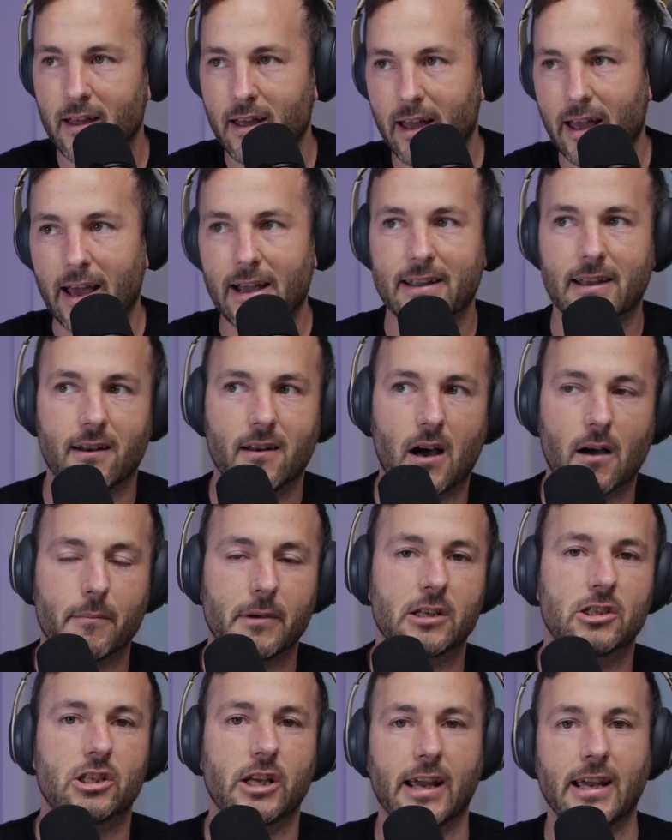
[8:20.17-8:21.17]

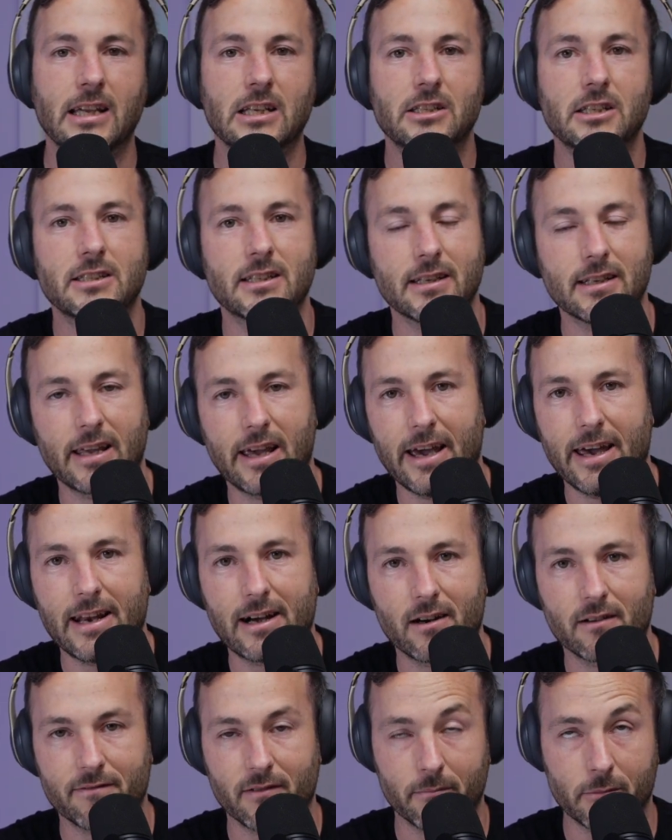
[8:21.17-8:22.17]
economic changes in
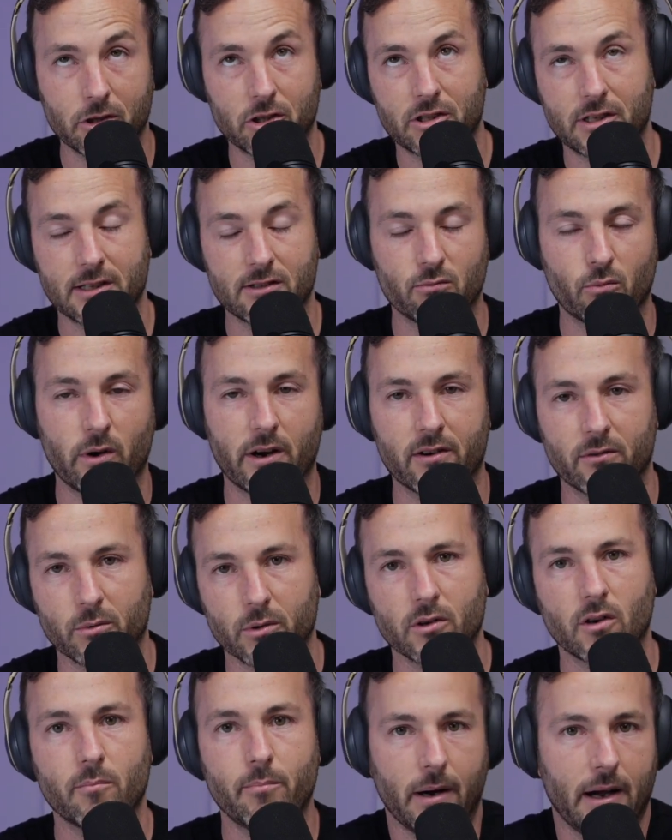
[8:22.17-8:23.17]
Canada from just this one
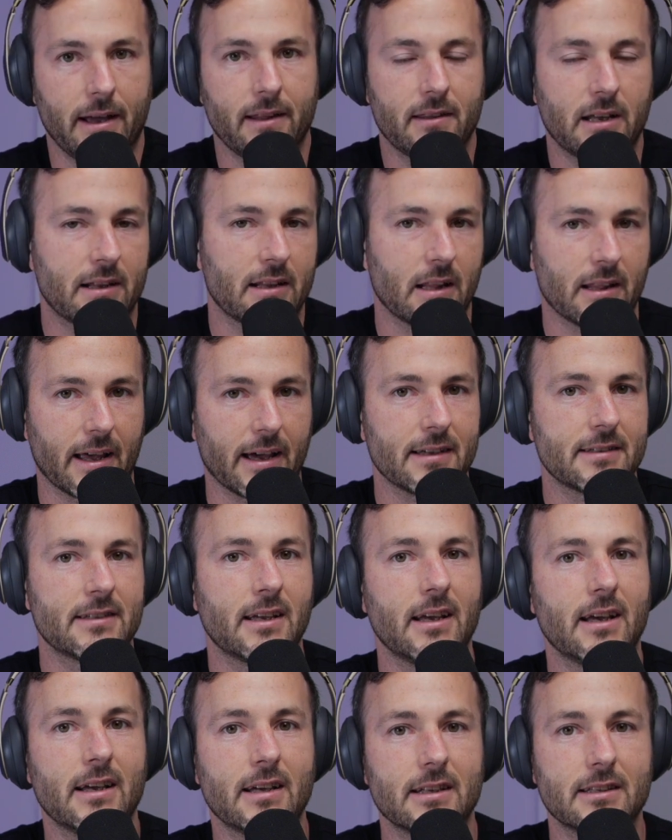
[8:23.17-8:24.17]
rule, but nonetheless,
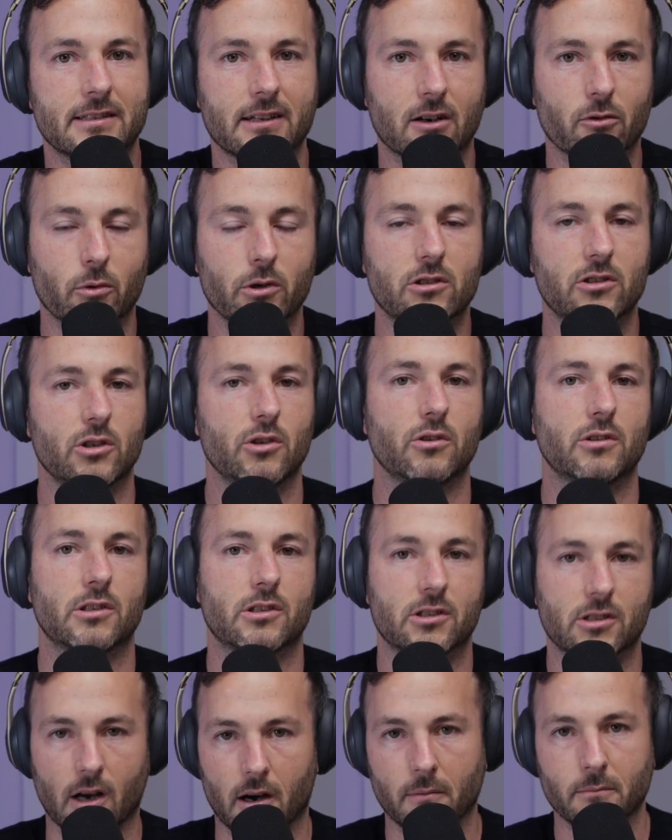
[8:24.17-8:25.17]
it's going to reduce
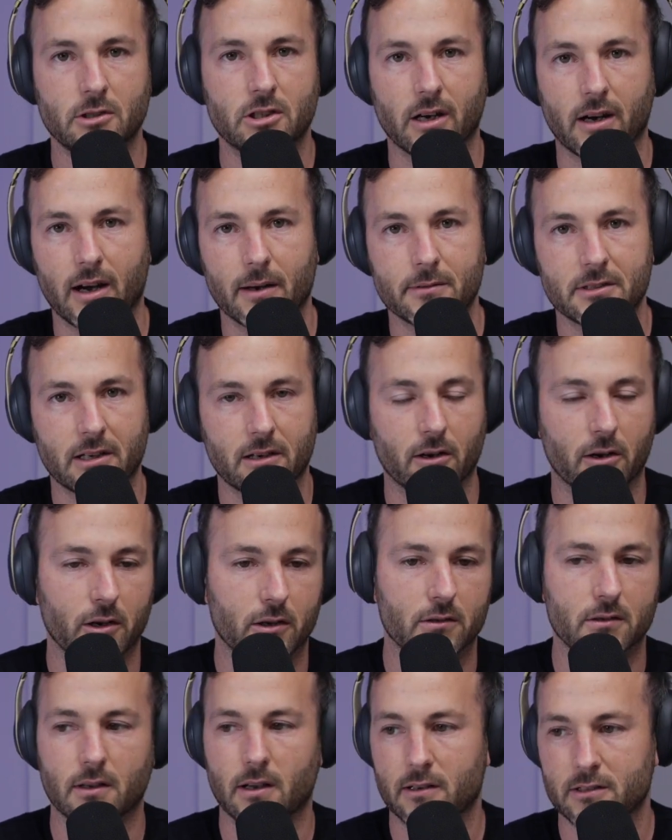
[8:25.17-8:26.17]
some jobs, it's going to
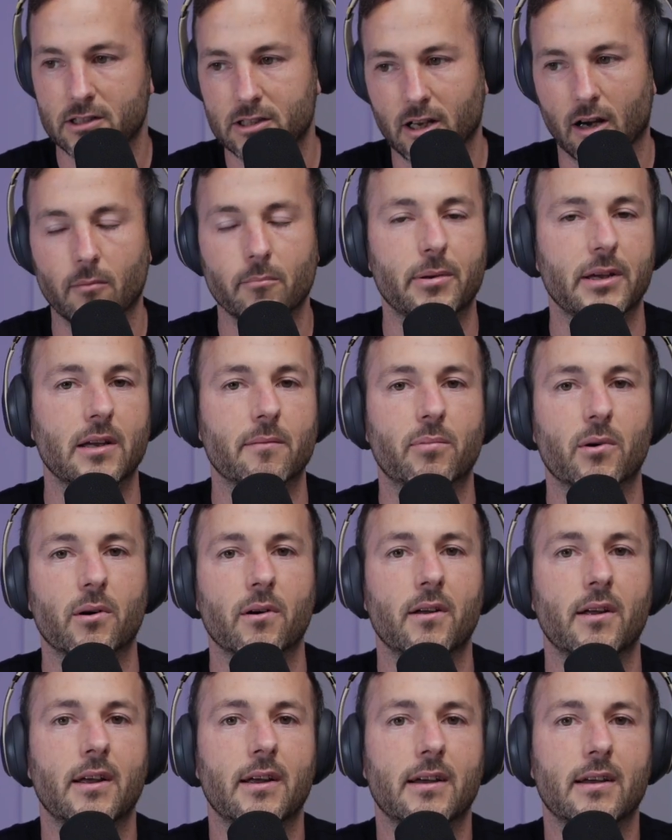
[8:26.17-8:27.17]
hurt some
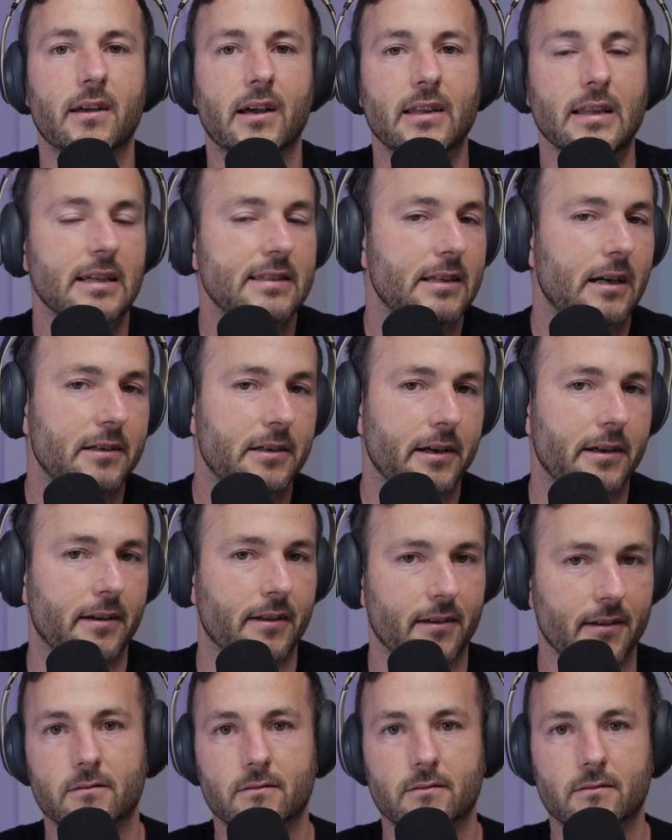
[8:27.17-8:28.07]
people, and that's not good.